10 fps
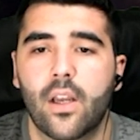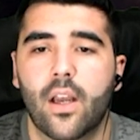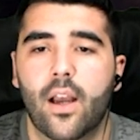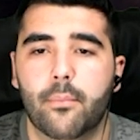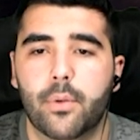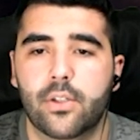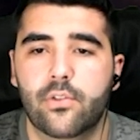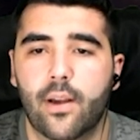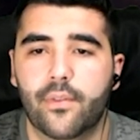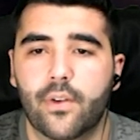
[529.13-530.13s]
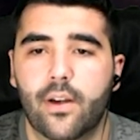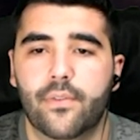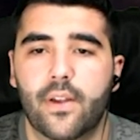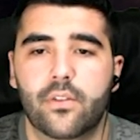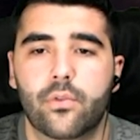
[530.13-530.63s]
burn 2 Afterlife,
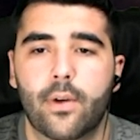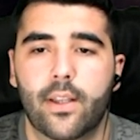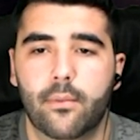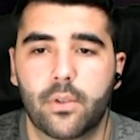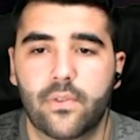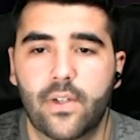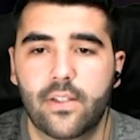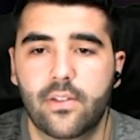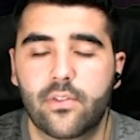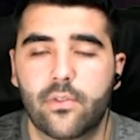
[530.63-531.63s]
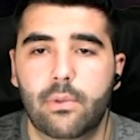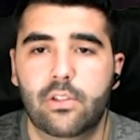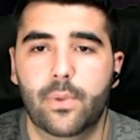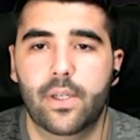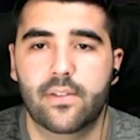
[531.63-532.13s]
add 2 random Atlanteans to each
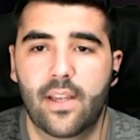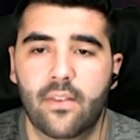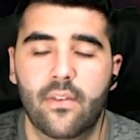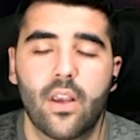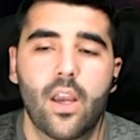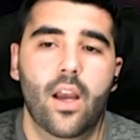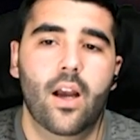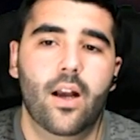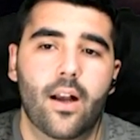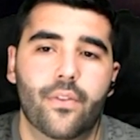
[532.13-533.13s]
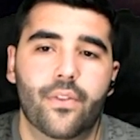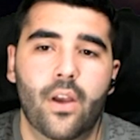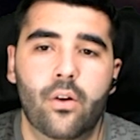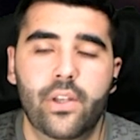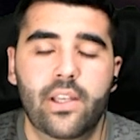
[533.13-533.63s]
player's hand. The
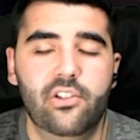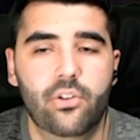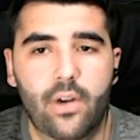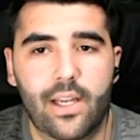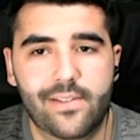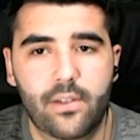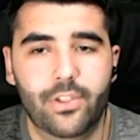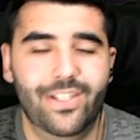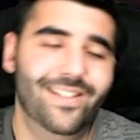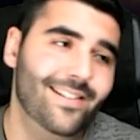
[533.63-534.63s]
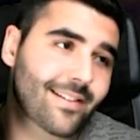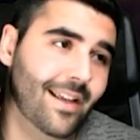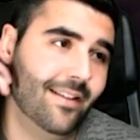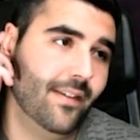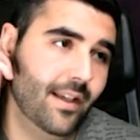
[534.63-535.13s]
only issue I see with this is
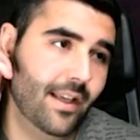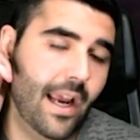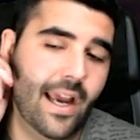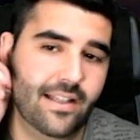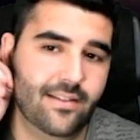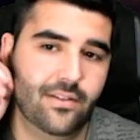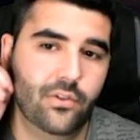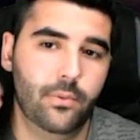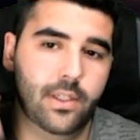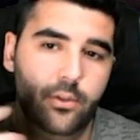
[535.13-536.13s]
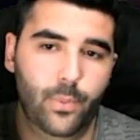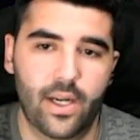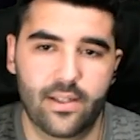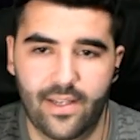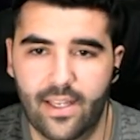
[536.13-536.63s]
that it adds to each
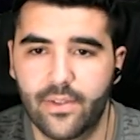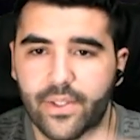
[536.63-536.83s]
player's hand.